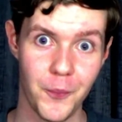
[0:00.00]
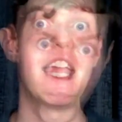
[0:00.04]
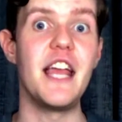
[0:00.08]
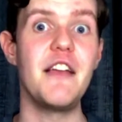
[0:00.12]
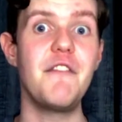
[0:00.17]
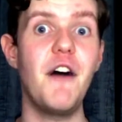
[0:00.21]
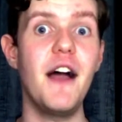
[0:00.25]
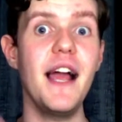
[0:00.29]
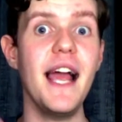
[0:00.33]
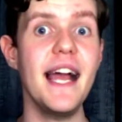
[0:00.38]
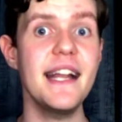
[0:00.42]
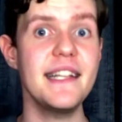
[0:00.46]

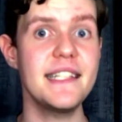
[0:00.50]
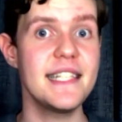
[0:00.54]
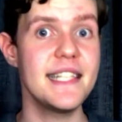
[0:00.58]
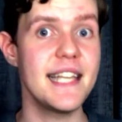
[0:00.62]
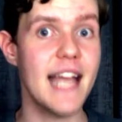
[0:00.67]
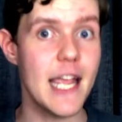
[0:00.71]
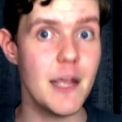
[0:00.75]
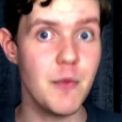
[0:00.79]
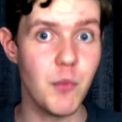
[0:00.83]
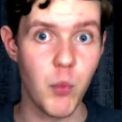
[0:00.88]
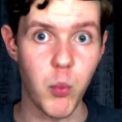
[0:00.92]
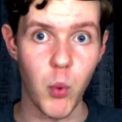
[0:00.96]
If I had to
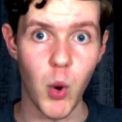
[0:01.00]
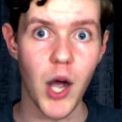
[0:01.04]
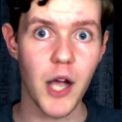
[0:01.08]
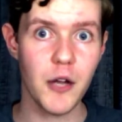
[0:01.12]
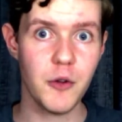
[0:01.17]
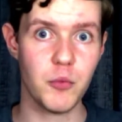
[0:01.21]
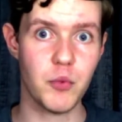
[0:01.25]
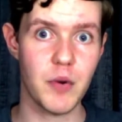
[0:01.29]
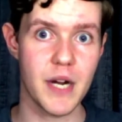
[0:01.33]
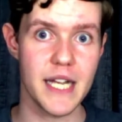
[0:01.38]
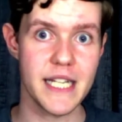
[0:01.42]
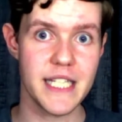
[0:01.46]
name
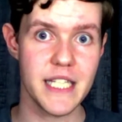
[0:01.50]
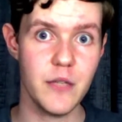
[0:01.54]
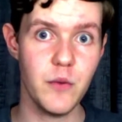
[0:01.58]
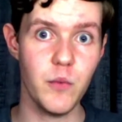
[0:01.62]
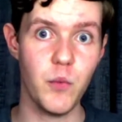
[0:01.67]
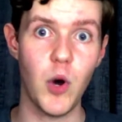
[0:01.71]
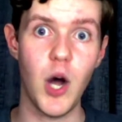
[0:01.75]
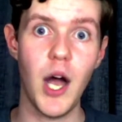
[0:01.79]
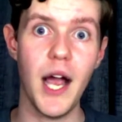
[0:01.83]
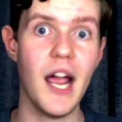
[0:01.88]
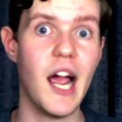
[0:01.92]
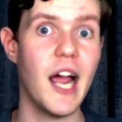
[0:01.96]
one
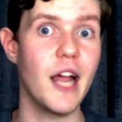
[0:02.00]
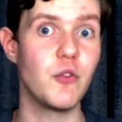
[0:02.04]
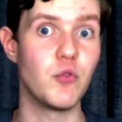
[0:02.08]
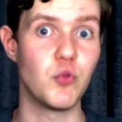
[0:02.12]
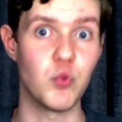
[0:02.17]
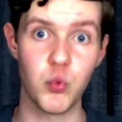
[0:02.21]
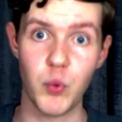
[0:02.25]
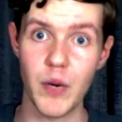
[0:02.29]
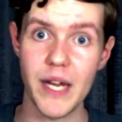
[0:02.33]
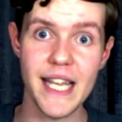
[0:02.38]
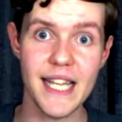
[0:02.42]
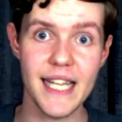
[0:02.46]
reason why I
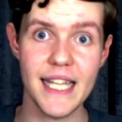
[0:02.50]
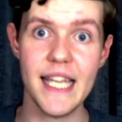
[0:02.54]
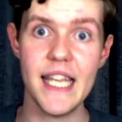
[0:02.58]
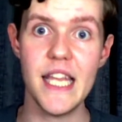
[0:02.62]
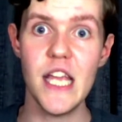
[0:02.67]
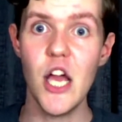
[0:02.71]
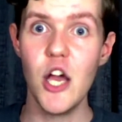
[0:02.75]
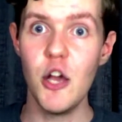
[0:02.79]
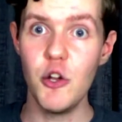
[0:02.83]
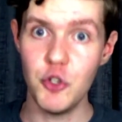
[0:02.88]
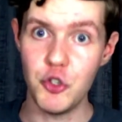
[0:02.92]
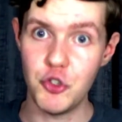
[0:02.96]

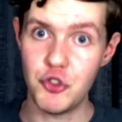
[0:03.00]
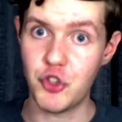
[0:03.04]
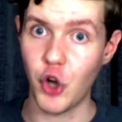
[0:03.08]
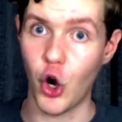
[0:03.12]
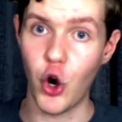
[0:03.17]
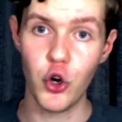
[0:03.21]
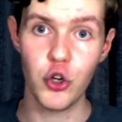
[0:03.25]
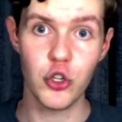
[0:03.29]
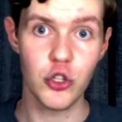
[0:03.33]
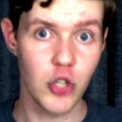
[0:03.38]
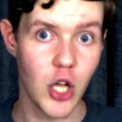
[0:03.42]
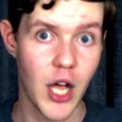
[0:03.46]
really
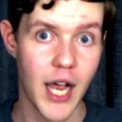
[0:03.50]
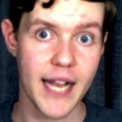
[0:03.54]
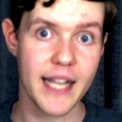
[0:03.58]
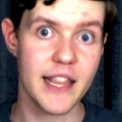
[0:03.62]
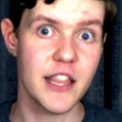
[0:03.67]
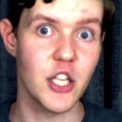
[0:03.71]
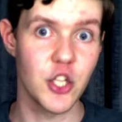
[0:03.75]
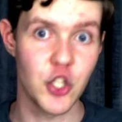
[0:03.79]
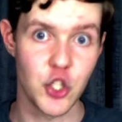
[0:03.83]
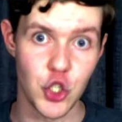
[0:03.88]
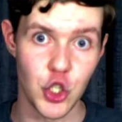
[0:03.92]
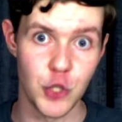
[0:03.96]
don't
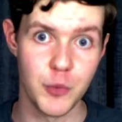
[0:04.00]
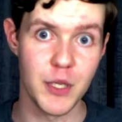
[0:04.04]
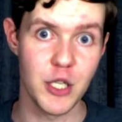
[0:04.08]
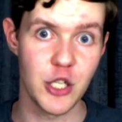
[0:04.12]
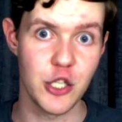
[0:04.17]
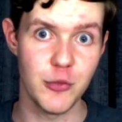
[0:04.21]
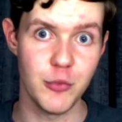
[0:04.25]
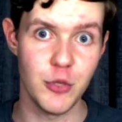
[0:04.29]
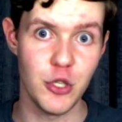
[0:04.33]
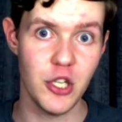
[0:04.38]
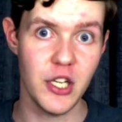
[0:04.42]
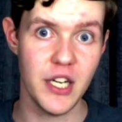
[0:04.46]
like the
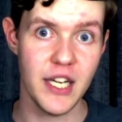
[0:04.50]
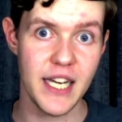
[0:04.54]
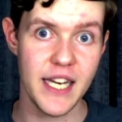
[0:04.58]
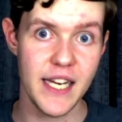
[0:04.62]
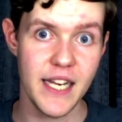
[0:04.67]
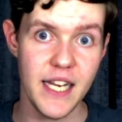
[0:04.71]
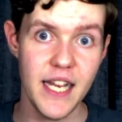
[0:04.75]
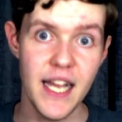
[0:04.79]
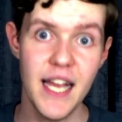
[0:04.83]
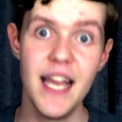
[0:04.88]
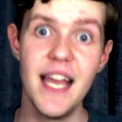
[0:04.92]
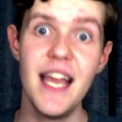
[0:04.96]
cubing
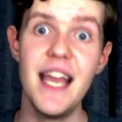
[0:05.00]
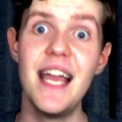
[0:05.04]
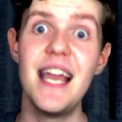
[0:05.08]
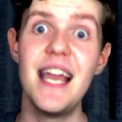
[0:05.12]
community,